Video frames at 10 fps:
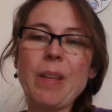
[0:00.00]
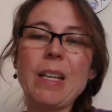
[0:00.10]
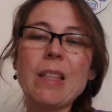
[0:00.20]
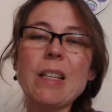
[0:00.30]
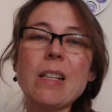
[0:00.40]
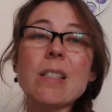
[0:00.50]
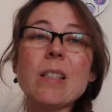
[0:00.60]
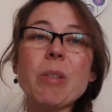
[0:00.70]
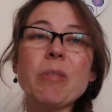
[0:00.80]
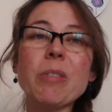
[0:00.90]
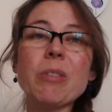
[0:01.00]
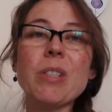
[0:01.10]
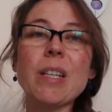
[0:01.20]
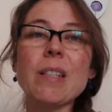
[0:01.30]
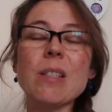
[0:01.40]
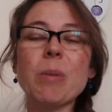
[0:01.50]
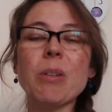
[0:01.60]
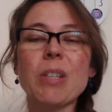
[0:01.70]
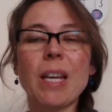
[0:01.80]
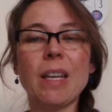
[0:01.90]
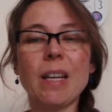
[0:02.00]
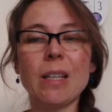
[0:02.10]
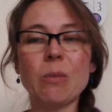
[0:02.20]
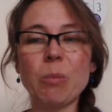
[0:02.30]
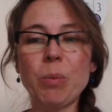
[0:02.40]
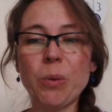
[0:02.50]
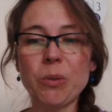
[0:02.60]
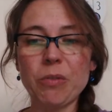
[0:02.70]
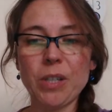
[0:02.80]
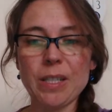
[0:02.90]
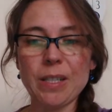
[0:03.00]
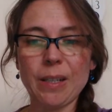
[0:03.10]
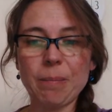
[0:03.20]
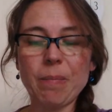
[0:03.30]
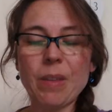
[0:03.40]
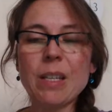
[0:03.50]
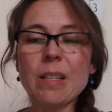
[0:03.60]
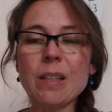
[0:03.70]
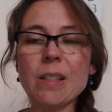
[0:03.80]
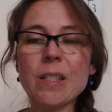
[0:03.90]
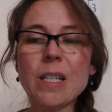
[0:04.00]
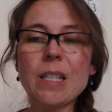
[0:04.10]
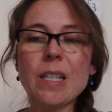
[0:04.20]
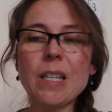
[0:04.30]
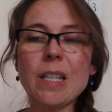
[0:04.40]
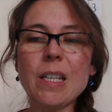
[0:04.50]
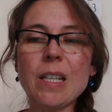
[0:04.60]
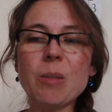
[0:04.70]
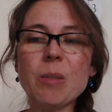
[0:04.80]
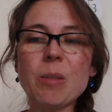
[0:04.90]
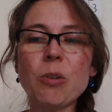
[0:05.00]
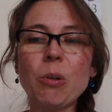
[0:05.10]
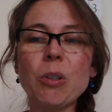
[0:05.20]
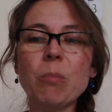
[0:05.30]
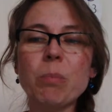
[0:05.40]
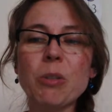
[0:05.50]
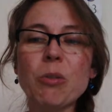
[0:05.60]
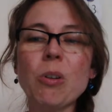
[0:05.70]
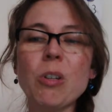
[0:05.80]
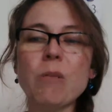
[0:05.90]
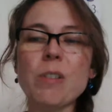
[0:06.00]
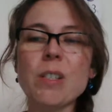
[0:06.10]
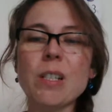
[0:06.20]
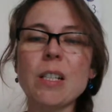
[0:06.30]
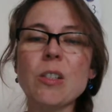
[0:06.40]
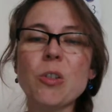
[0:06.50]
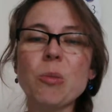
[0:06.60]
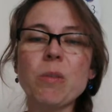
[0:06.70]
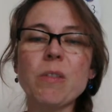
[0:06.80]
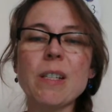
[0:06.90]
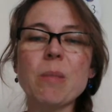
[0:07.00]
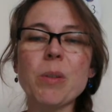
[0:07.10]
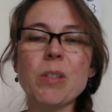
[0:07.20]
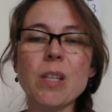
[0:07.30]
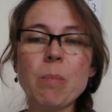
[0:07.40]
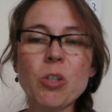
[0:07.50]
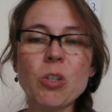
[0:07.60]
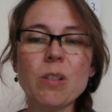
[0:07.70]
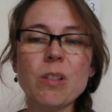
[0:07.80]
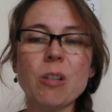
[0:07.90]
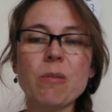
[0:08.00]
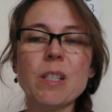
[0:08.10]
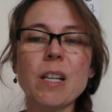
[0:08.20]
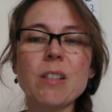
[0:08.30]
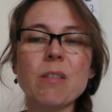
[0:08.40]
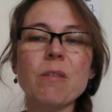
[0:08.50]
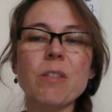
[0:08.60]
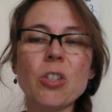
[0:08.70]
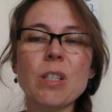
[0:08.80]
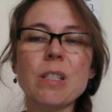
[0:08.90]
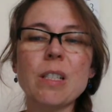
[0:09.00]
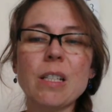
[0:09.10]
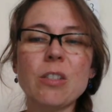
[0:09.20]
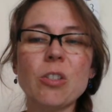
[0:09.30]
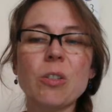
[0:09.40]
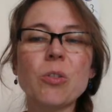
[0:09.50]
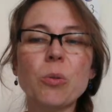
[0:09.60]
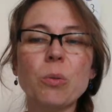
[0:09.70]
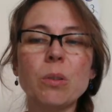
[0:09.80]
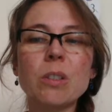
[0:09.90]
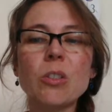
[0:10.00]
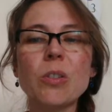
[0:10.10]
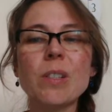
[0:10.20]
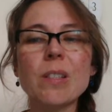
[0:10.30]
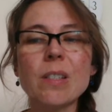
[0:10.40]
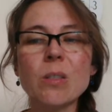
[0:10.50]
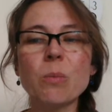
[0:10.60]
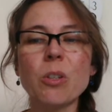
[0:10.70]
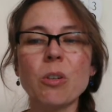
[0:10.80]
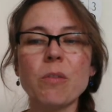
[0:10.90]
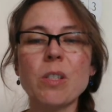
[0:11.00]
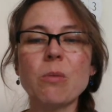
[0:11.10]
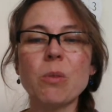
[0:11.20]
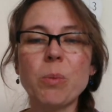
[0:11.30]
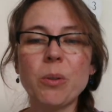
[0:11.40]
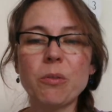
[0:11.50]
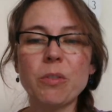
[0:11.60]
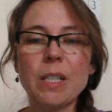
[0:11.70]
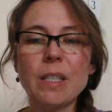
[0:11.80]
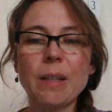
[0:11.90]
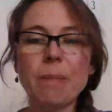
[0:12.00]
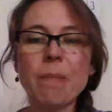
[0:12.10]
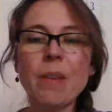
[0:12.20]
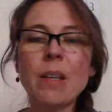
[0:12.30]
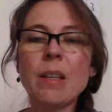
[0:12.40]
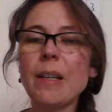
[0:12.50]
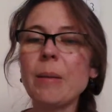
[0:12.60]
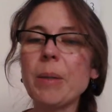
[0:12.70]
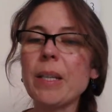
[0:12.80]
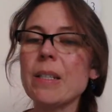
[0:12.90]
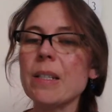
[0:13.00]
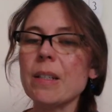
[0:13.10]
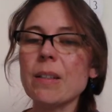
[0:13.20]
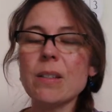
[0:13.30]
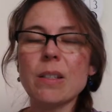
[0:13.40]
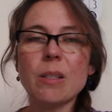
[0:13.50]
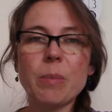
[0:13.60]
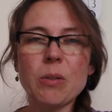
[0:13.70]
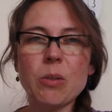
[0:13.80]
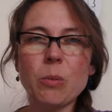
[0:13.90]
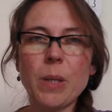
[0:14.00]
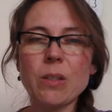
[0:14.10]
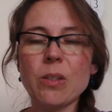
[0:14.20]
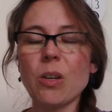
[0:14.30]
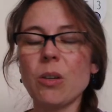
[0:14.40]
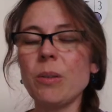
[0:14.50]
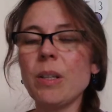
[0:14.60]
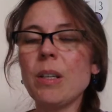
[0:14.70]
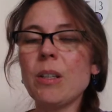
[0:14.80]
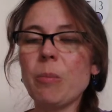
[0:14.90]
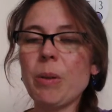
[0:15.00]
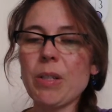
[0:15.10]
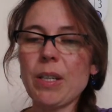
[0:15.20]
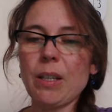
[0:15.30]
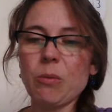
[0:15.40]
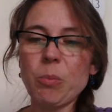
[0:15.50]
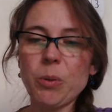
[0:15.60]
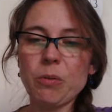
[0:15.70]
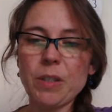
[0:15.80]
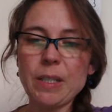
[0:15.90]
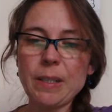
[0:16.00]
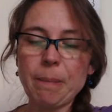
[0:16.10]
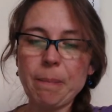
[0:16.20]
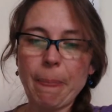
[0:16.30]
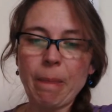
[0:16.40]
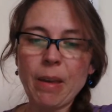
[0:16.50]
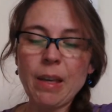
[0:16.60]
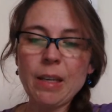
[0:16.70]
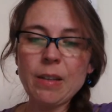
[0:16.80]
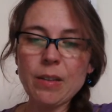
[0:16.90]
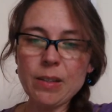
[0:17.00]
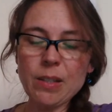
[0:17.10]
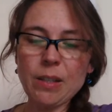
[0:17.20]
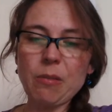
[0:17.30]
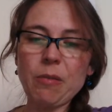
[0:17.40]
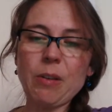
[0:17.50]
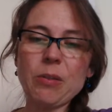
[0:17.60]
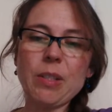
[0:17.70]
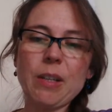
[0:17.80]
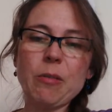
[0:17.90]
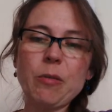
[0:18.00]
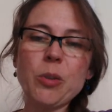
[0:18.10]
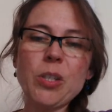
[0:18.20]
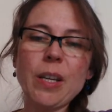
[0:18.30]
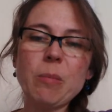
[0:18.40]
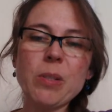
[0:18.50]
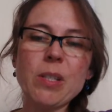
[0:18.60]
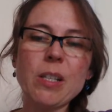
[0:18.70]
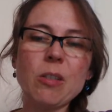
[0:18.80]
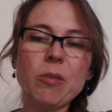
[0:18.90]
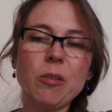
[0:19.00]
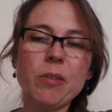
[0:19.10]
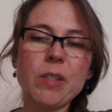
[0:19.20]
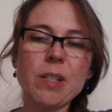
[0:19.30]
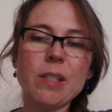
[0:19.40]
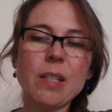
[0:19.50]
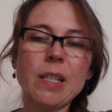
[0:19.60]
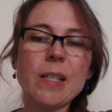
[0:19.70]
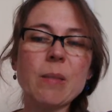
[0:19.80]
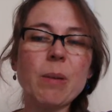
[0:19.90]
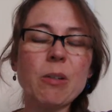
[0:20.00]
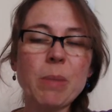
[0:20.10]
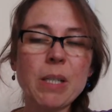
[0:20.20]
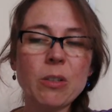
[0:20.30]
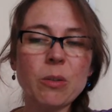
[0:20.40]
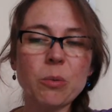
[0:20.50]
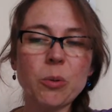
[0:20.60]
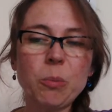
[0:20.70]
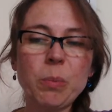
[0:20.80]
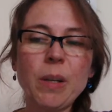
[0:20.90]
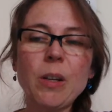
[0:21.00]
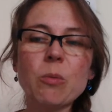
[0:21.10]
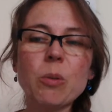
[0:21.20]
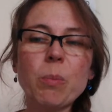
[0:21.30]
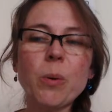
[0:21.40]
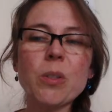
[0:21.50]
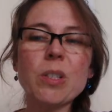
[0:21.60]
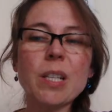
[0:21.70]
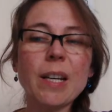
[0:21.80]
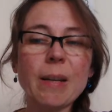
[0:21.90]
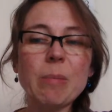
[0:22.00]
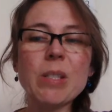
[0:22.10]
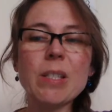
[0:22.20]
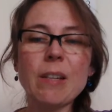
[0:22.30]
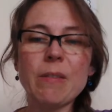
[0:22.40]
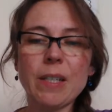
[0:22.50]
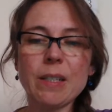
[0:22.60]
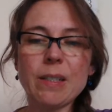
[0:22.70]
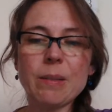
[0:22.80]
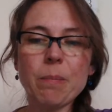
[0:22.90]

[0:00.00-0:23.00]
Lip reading: And the last snippet for today is about AI report writing. This study examines patrol officer and supervisor perceptions of an artificial intelligence tool to assist with officer report writing. I had another study about 2 weeks ago about AI report writing. This study found that 48% of officers in the experimental group reported time savings.